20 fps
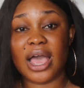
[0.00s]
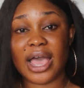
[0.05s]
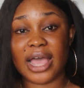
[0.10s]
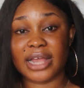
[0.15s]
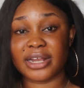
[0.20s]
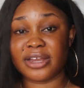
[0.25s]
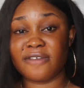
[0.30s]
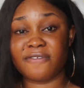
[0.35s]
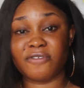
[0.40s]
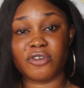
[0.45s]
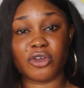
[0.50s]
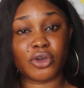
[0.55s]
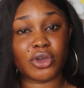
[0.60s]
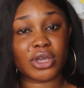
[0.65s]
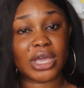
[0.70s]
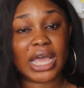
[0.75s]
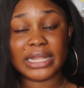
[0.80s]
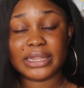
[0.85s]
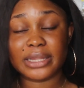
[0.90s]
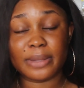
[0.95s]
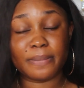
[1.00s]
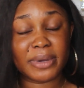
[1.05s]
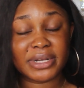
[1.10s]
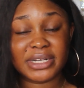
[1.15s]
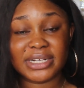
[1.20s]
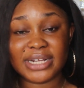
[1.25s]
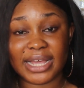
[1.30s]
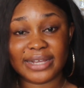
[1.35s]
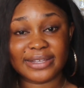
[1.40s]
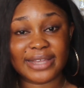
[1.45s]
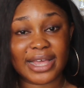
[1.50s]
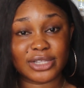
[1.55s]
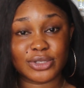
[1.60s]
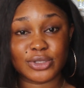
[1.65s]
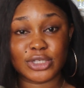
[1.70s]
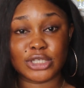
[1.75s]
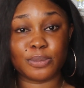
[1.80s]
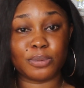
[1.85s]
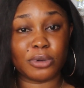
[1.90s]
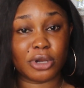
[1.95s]
and if you got the money like that
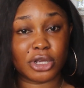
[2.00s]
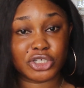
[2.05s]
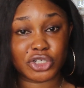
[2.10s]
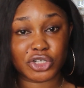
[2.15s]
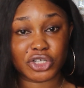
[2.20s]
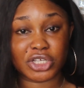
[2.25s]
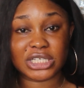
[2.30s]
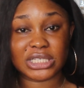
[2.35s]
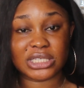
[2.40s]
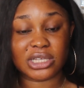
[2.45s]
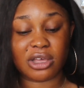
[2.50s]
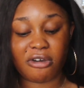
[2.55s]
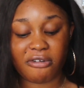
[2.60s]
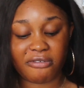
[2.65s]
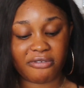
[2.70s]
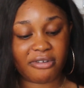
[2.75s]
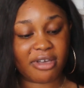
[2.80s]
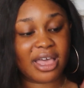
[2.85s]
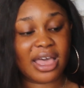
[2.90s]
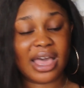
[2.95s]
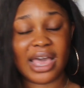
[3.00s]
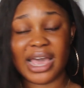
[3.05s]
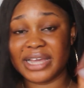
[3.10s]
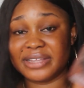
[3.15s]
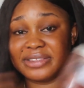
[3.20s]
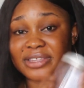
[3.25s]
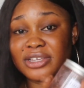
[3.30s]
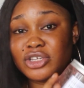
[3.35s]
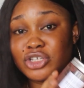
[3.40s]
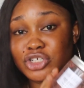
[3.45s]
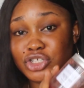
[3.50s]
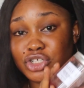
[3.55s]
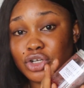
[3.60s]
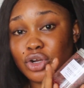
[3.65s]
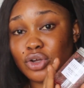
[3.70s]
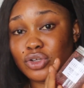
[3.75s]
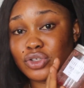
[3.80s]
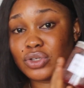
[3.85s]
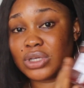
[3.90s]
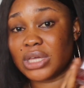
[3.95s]
to splurge on yourself, I think you
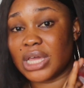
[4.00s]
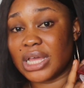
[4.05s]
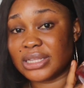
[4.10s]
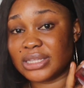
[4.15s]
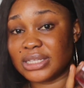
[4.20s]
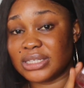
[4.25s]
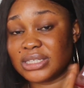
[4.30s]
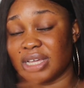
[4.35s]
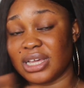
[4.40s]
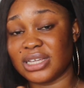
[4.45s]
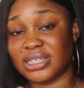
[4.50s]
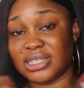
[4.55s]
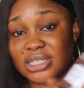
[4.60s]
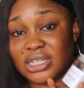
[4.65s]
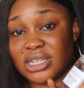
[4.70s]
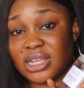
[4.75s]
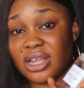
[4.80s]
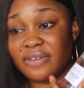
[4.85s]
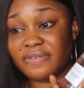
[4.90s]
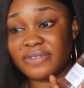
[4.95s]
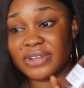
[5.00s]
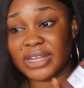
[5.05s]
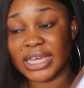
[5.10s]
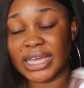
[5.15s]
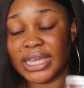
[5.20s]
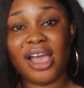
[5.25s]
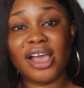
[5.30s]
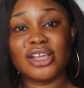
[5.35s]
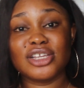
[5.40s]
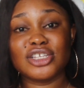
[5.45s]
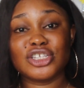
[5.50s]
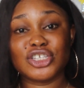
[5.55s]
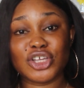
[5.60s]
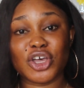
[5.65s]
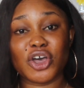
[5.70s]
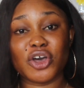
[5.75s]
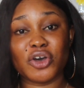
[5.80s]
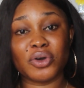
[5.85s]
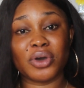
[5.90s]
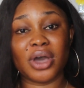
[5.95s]
should also get this because it's lovely.
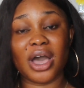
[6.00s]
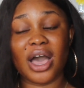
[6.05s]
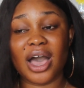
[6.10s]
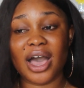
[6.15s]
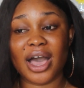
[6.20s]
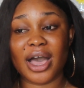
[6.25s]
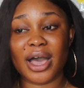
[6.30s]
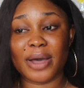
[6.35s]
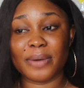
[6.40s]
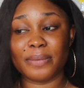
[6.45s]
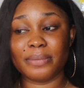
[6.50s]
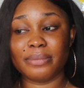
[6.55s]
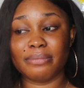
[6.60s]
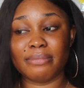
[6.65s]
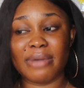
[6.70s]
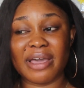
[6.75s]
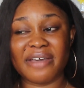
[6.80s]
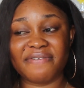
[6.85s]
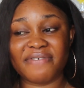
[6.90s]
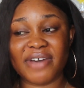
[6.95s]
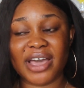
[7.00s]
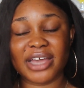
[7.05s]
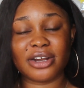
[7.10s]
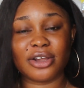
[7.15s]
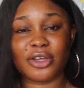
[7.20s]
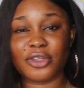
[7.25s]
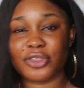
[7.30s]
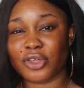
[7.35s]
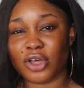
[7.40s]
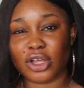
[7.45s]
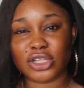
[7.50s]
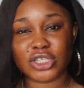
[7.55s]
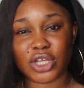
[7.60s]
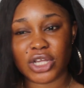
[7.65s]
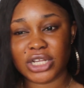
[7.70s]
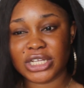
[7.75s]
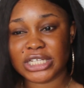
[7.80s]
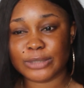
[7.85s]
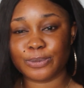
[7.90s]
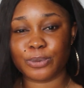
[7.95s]
So my final thoughts
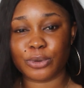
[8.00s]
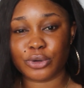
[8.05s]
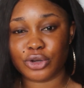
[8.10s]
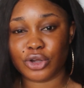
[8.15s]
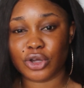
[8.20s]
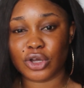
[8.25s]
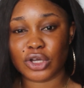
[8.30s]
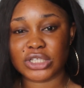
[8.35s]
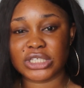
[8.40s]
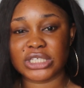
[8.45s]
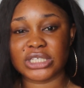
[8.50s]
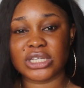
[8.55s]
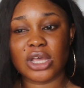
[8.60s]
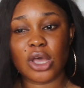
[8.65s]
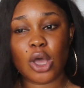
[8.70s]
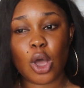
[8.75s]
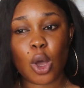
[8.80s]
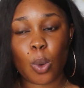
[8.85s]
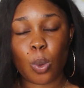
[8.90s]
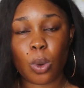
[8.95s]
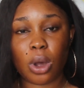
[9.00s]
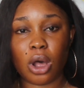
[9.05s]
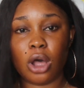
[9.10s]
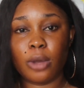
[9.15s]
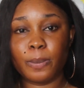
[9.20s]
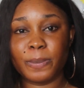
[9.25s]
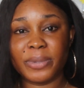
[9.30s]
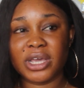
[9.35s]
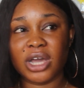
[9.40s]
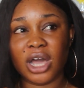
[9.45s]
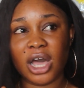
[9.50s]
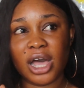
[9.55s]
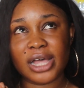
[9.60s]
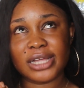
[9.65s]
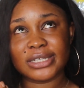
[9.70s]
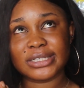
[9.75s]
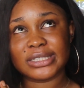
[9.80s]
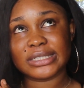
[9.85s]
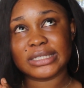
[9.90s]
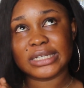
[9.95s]
on this product, well,
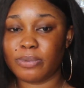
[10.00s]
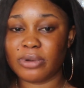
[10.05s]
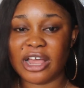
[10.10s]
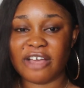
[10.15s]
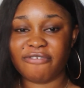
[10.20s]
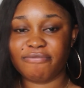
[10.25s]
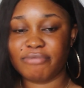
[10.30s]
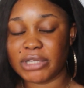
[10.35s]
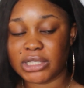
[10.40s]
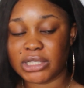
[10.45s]
because people have